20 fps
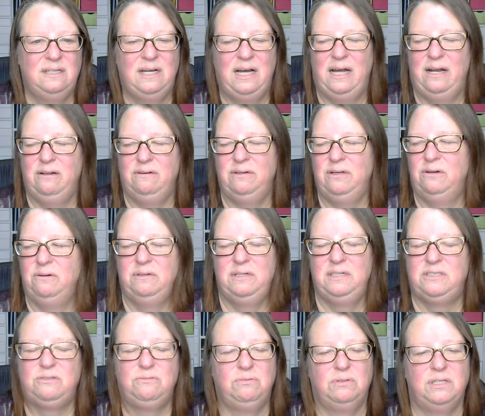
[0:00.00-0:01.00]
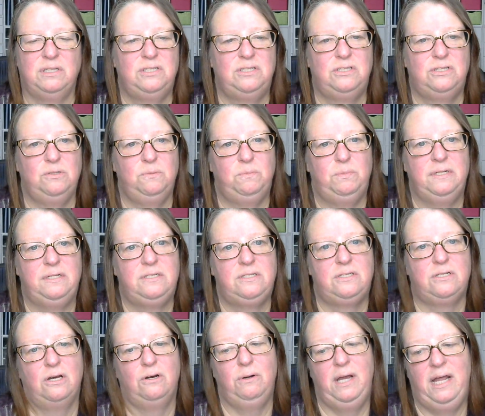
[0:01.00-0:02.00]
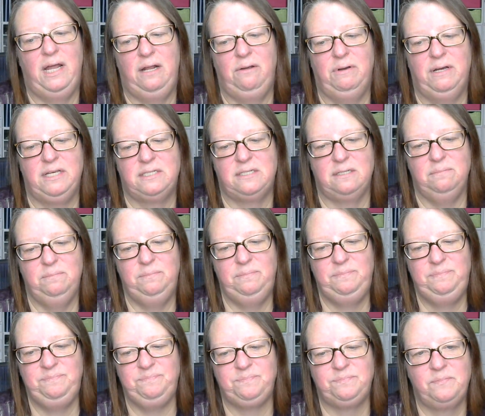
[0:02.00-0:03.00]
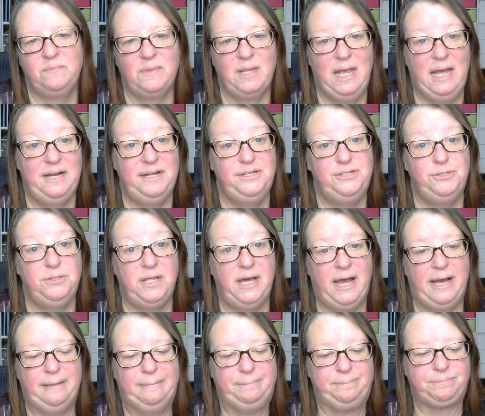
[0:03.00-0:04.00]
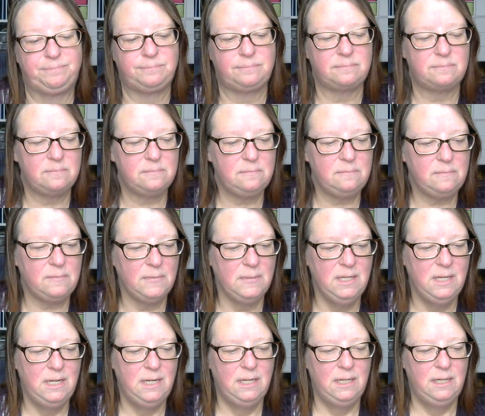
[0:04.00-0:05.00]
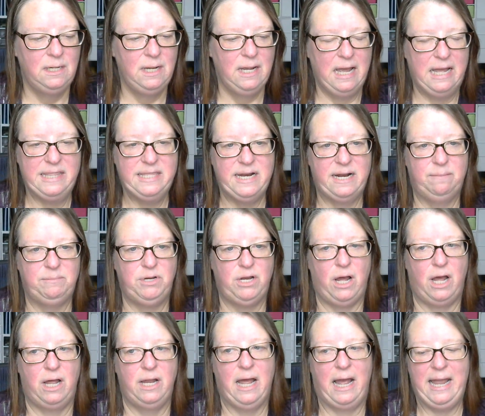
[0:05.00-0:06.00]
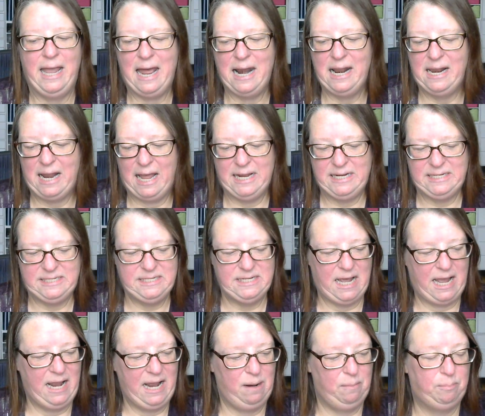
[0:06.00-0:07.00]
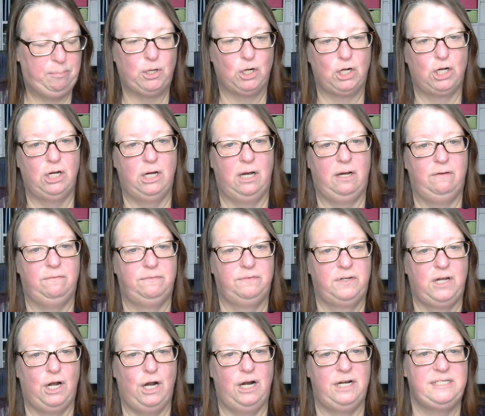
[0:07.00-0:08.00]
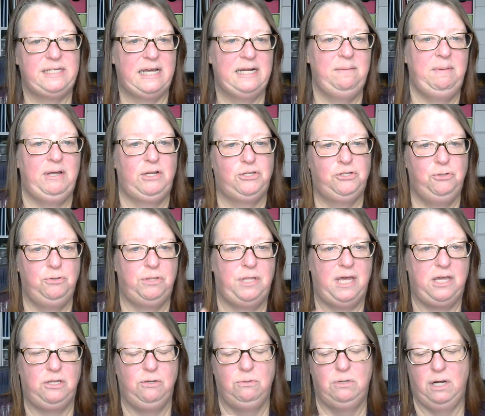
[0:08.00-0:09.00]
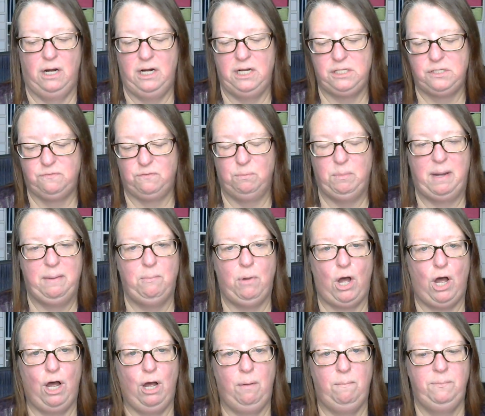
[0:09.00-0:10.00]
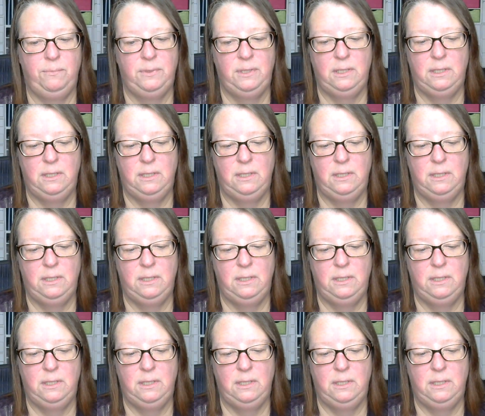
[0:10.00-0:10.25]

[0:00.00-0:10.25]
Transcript: know. It's really stupid. So, anyways, had to do that. Ended up not. I had an idea. I had a book of cards. I had to make 2 thank you cards for my mom,